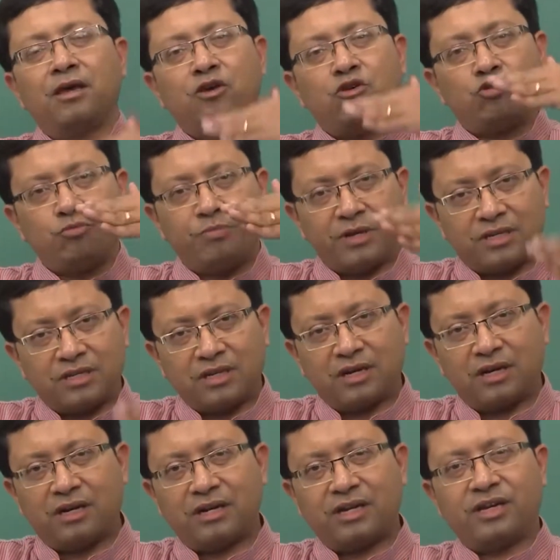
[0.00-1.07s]
you
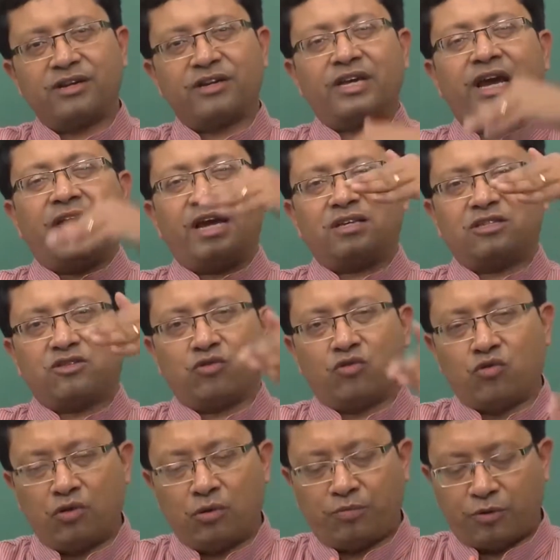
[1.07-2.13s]
basically rehash the
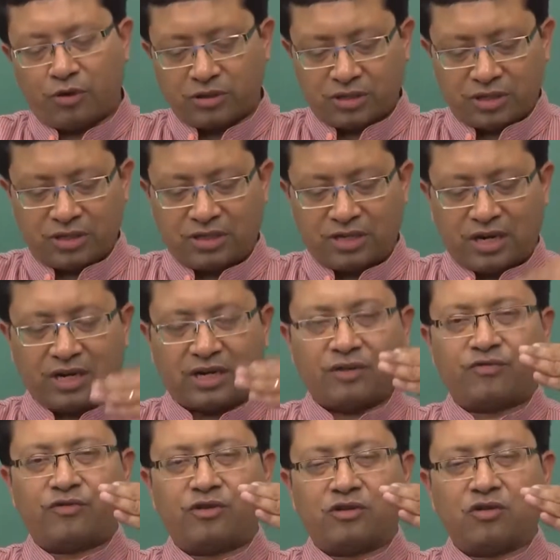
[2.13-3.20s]
whole process, start
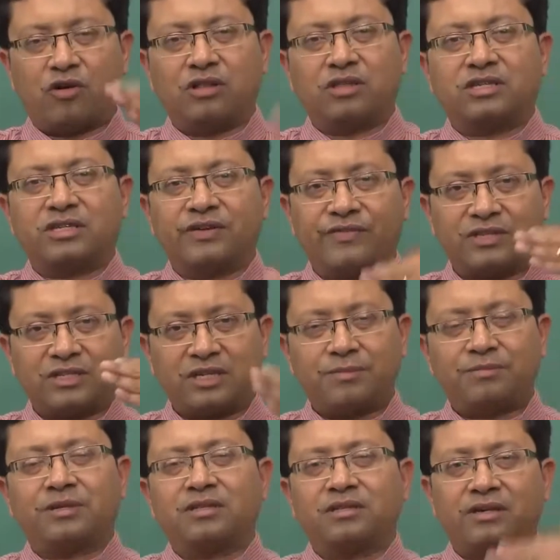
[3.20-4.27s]
for all the 7
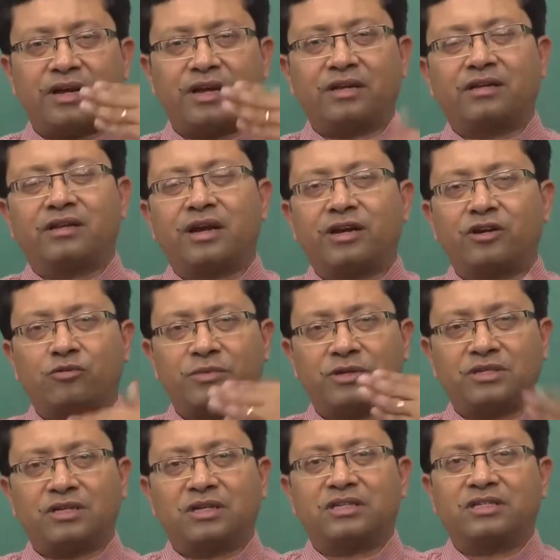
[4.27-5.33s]
steps and try to
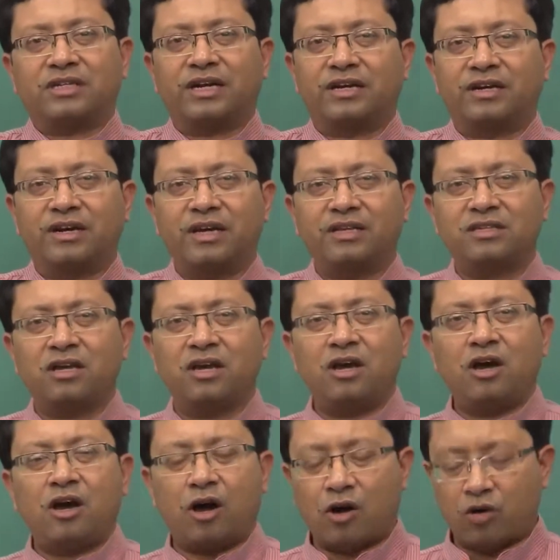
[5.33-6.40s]
basically standardize
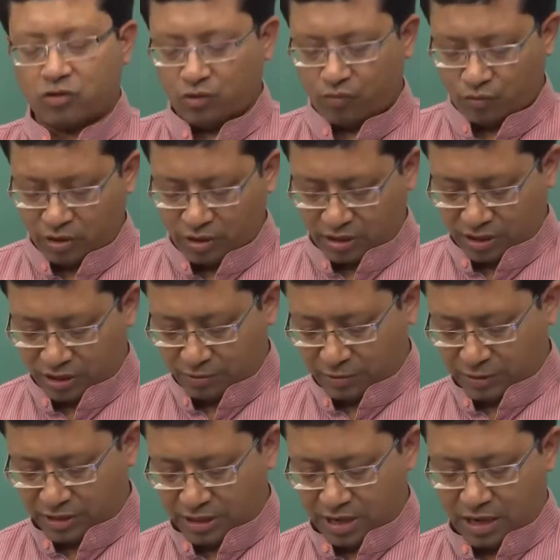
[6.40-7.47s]
how the work is
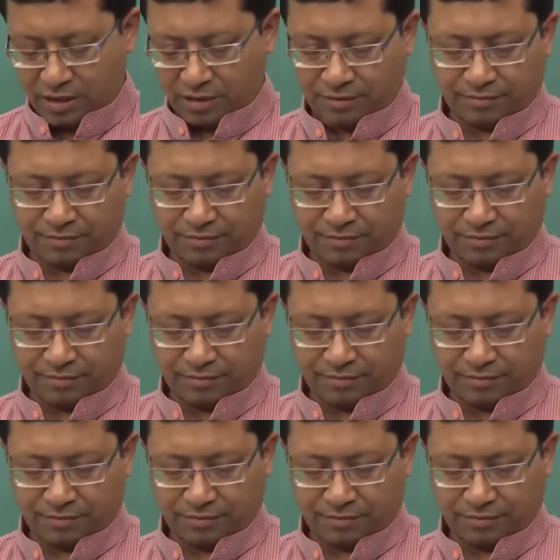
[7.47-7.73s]
being done.